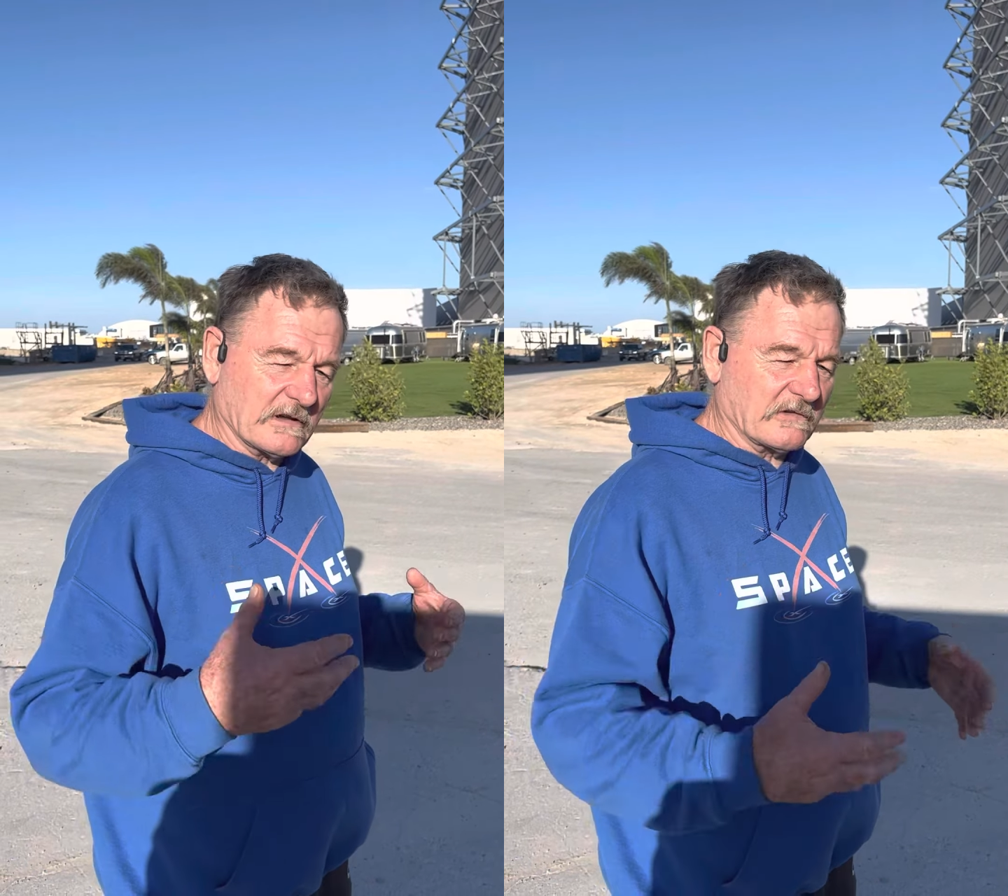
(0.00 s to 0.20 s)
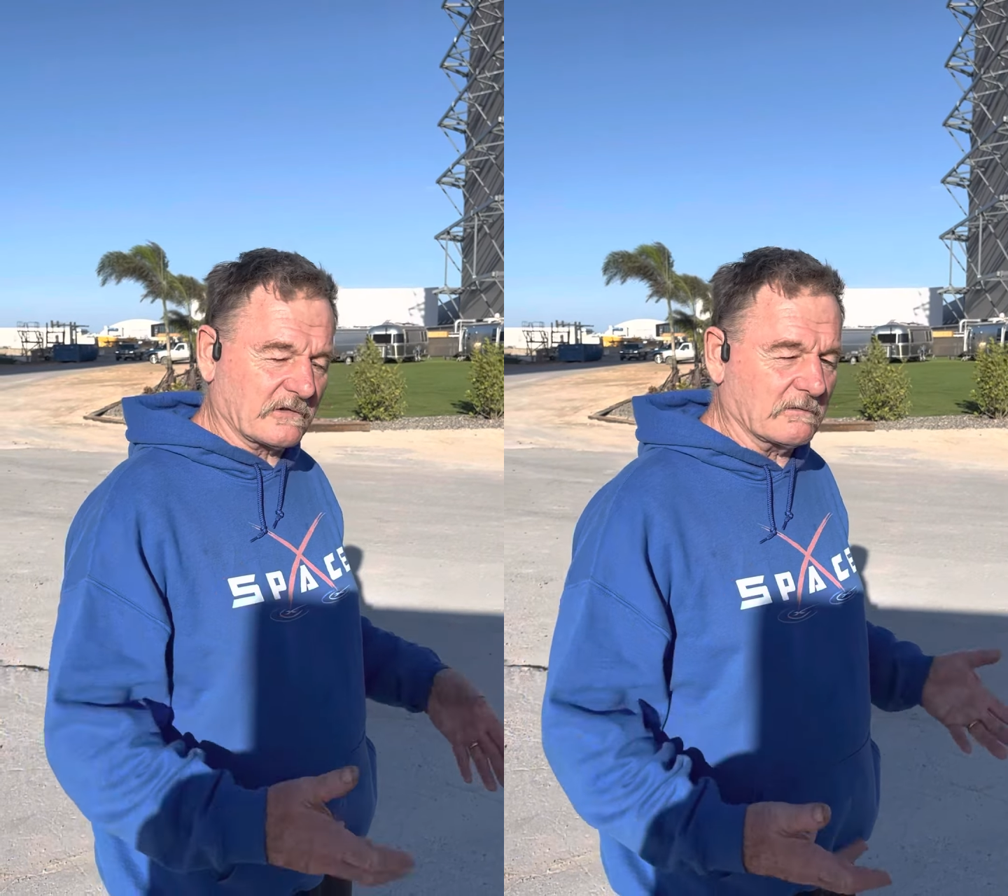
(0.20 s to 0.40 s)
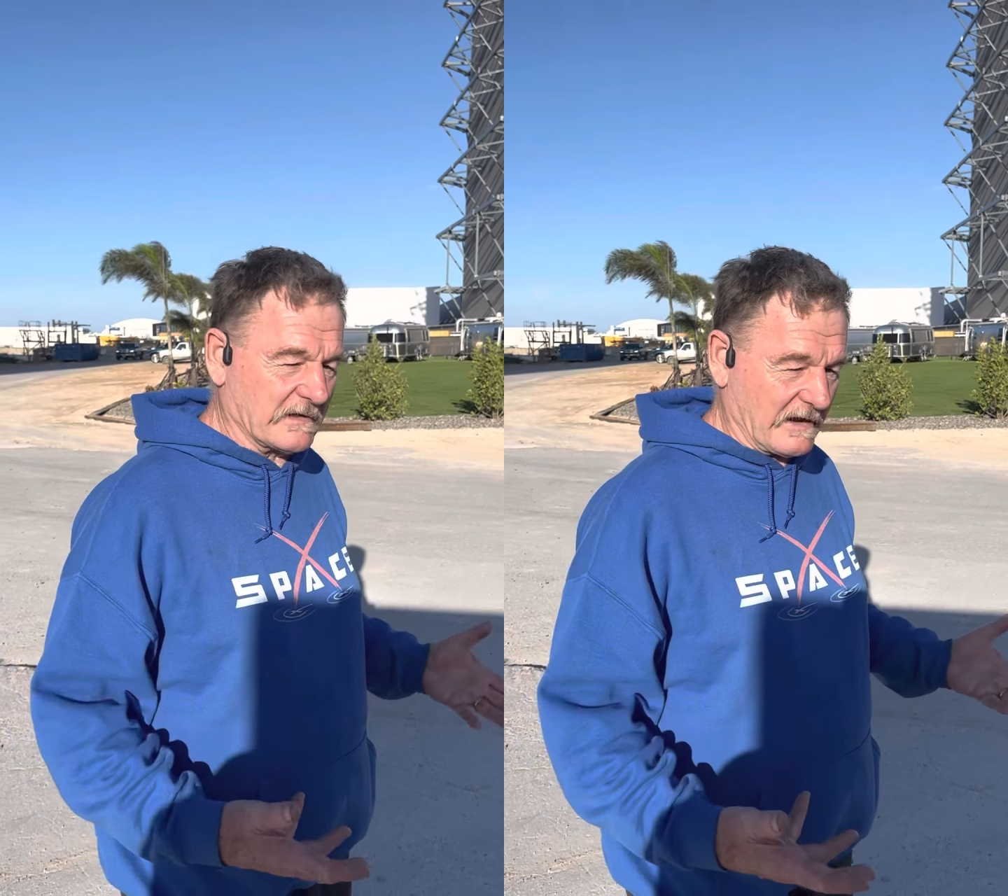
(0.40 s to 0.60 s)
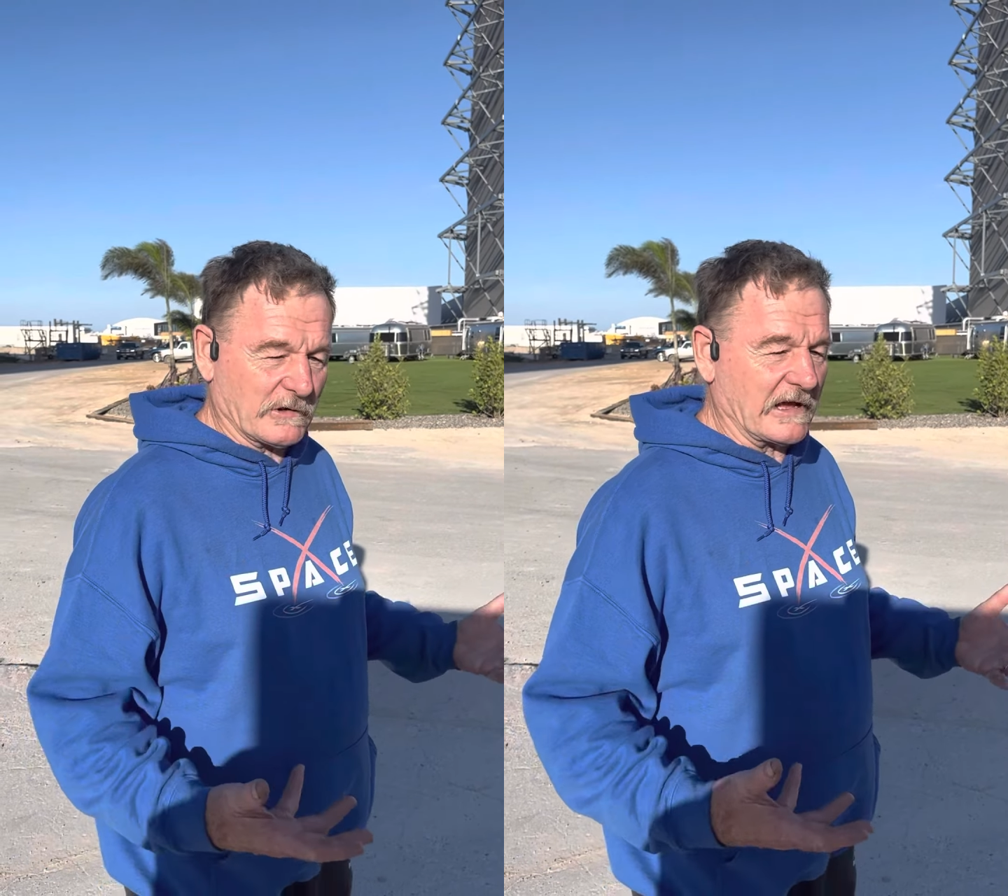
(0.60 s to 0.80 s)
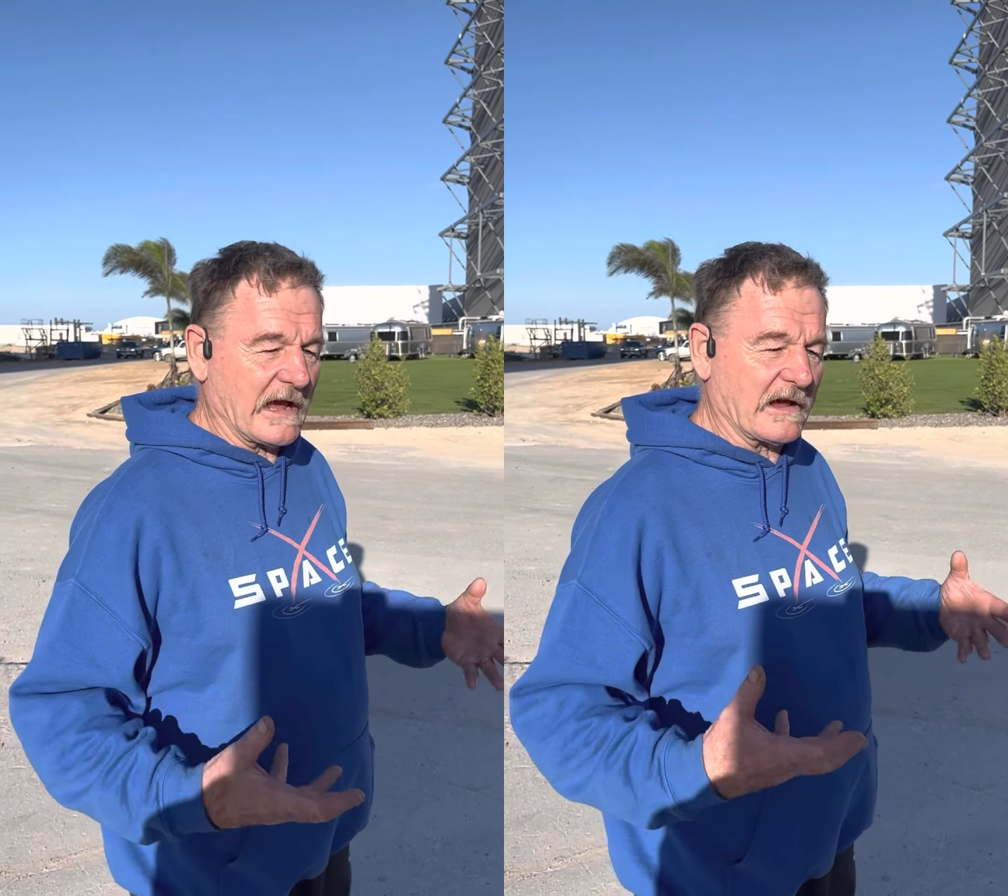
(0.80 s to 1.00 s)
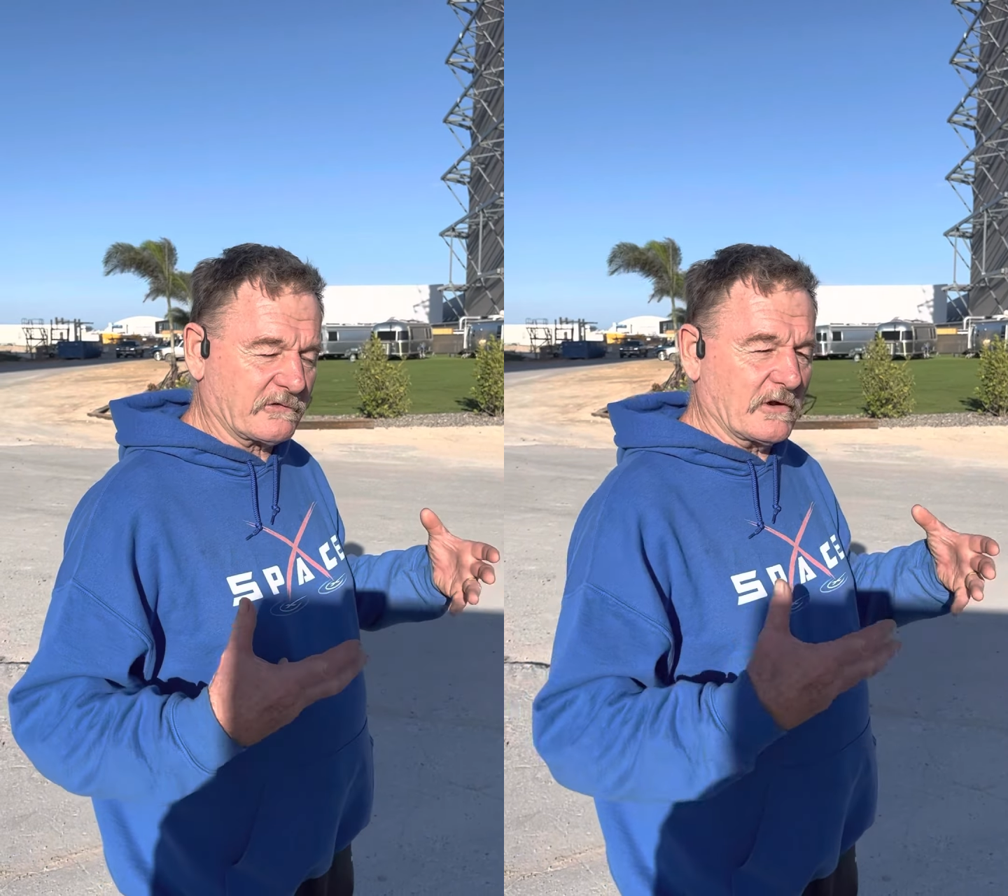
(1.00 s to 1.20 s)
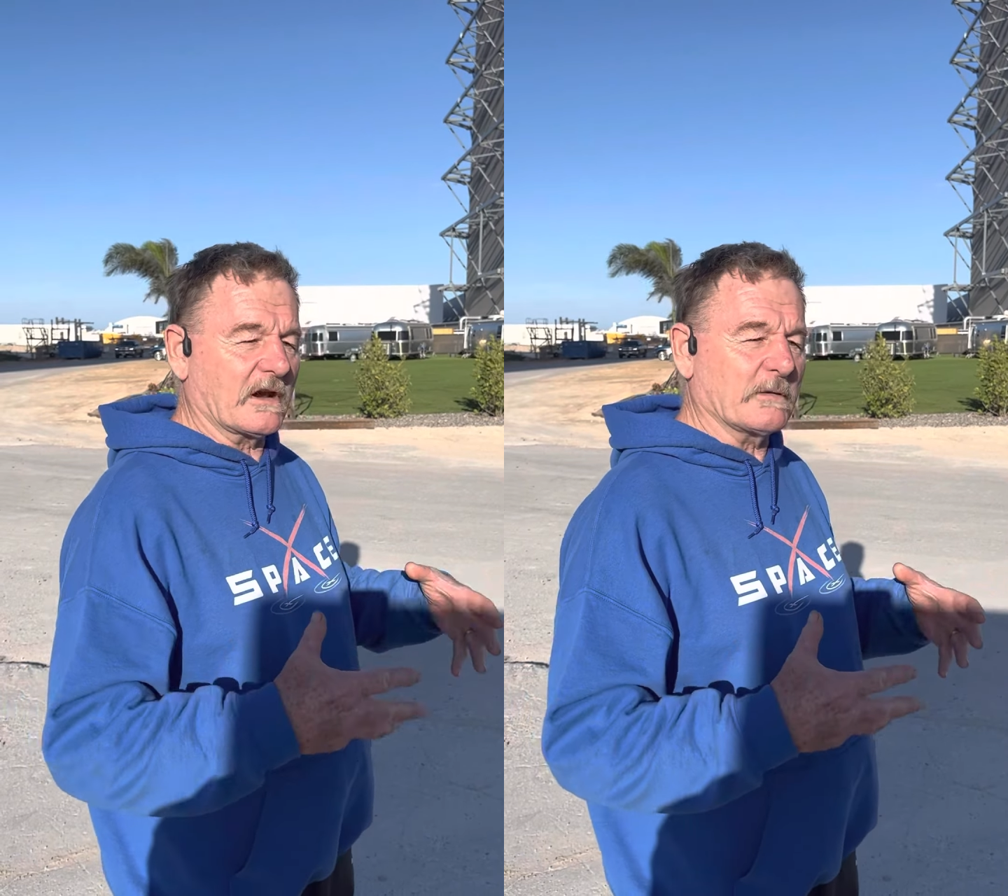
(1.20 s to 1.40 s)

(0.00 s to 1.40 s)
he's the everyday astronaut,